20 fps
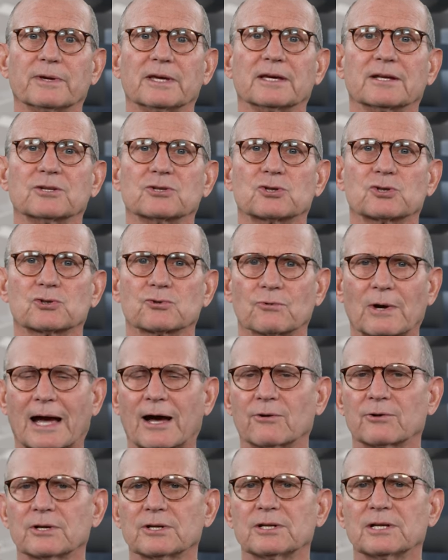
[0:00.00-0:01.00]
be
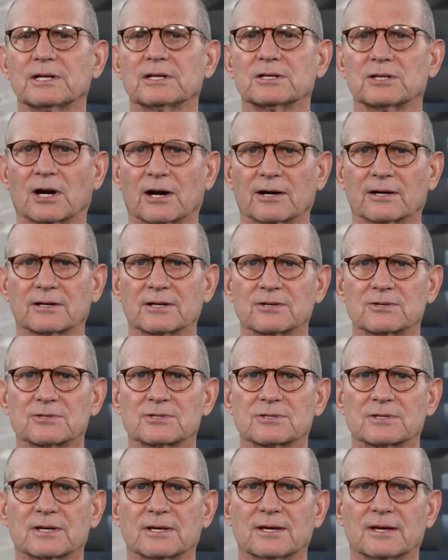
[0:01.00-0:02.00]
enshrouded in
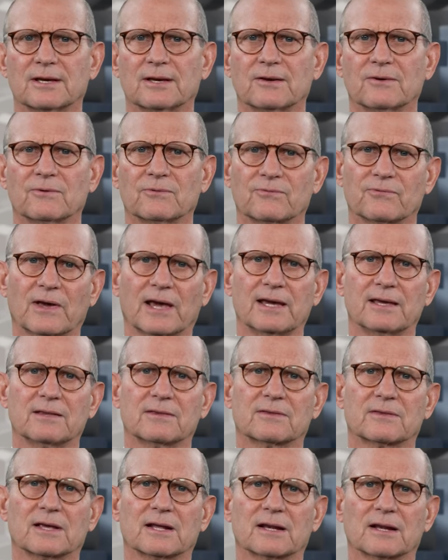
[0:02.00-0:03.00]
darkness.
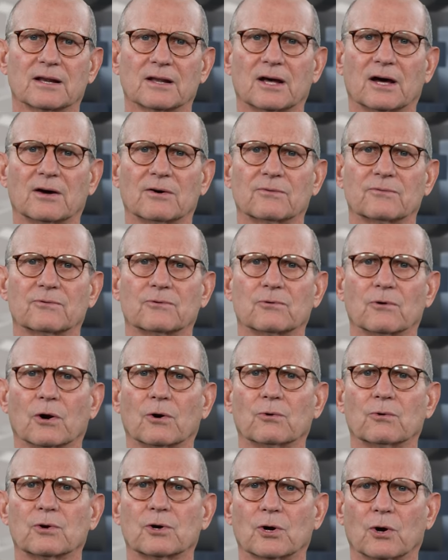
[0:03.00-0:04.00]
Faith and love
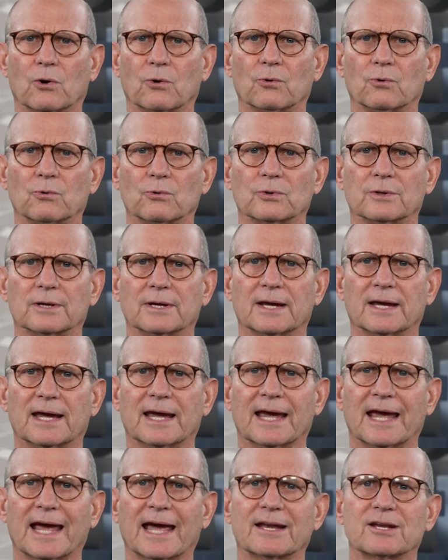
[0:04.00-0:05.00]
grow cold,
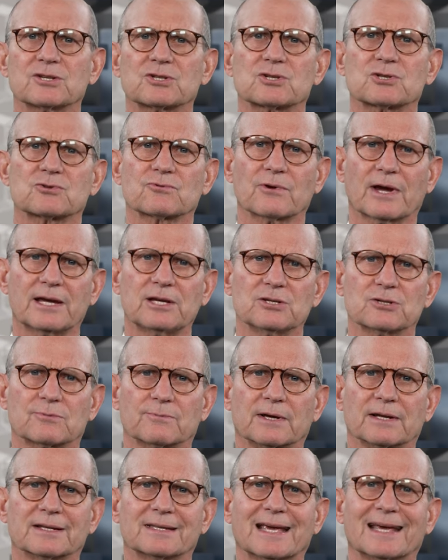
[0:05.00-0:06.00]
and
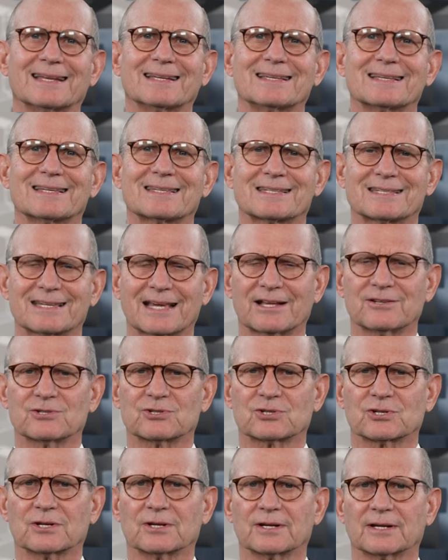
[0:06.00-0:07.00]
estrangement and
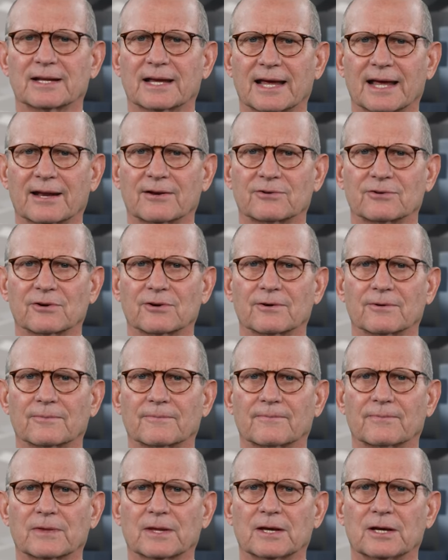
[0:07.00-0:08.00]
dissension enter.
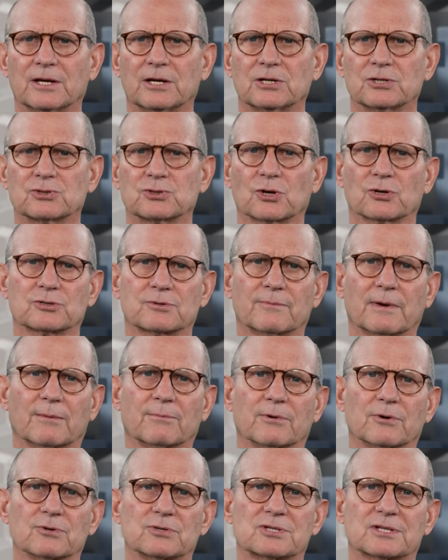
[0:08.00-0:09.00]
Church
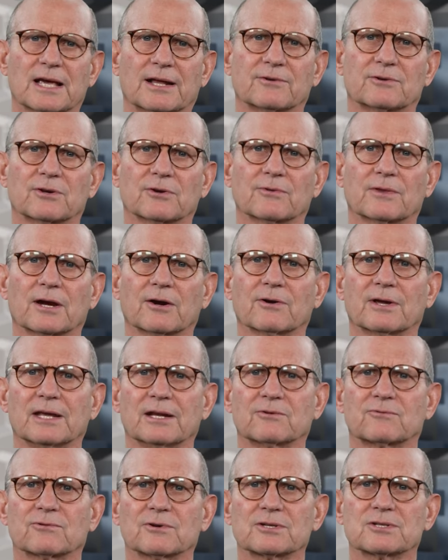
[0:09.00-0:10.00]
members center their
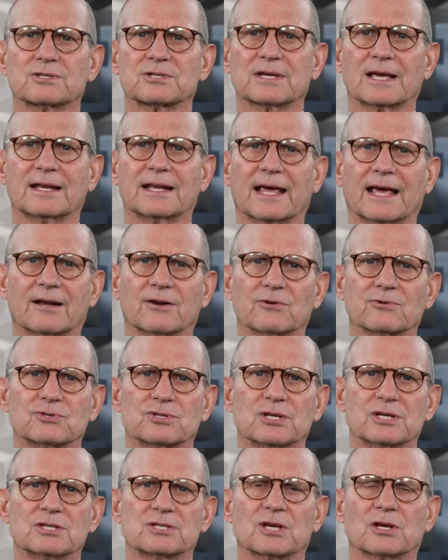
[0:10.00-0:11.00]
interests and
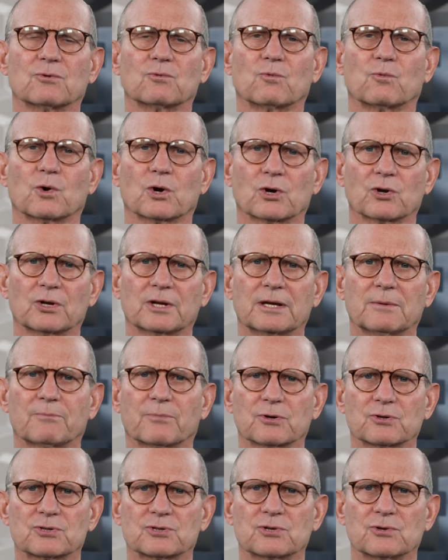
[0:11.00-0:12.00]
energies in worldly
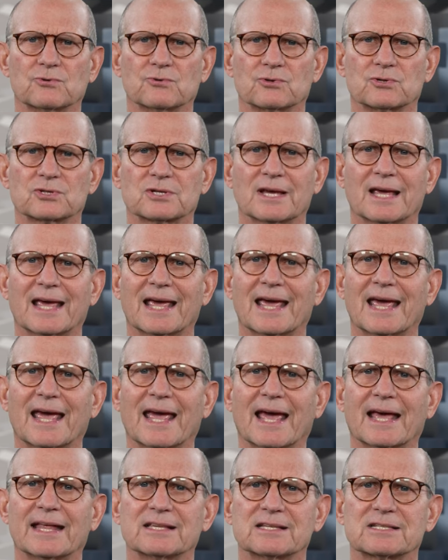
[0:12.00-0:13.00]
pursuits,
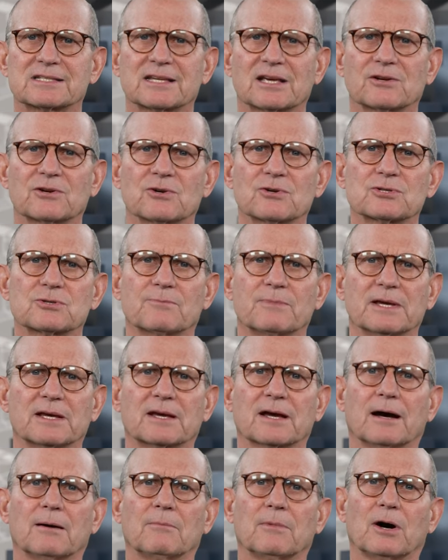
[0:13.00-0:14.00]
and sinners
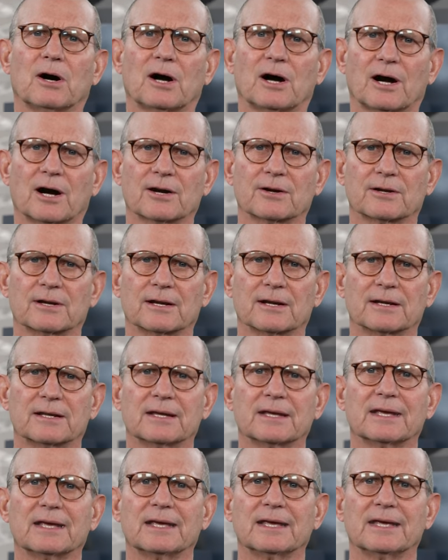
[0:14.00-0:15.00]
become
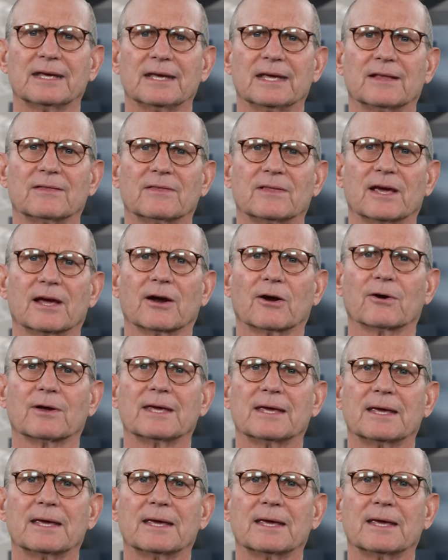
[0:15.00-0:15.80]
hardened in their